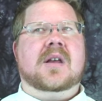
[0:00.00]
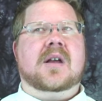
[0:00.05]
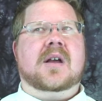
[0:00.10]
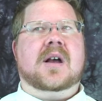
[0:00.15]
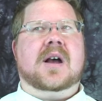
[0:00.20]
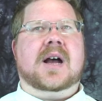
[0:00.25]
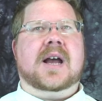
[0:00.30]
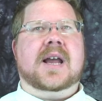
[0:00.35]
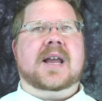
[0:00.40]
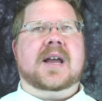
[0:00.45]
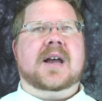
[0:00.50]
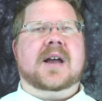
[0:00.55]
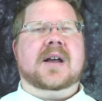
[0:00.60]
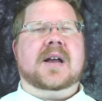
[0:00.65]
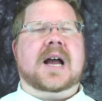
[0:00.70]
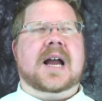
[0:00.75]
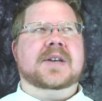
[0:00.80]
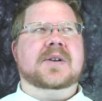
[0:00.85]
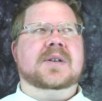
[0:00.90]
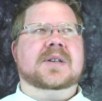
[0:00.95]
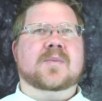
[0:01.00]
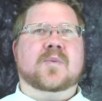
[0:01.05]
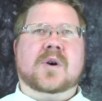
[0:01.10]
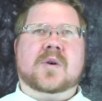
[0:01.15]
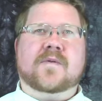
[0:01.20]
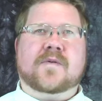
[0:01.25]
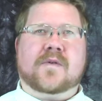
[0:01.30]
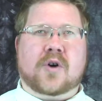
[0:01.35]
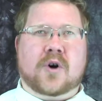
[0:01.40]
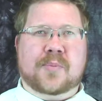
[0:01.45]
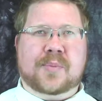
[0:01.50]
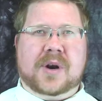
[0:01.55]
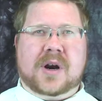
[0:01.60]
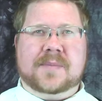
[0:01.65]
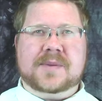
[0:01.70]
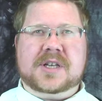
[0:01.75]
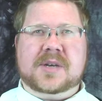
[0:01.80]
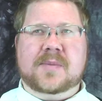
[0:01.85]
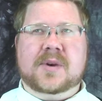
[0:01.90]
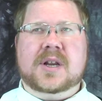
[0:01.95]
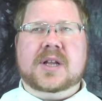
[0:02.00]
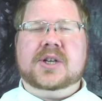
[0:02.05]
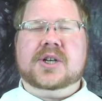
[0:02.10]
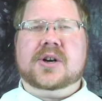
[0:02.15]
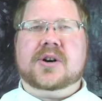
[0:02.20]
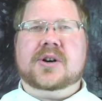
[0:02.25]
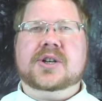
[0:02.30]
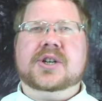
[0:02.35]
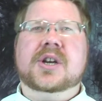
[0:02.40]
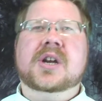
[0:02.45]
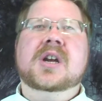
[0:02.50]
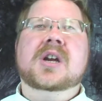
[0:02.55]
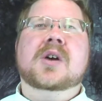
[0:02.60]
I do some work for Open Arms Community Church.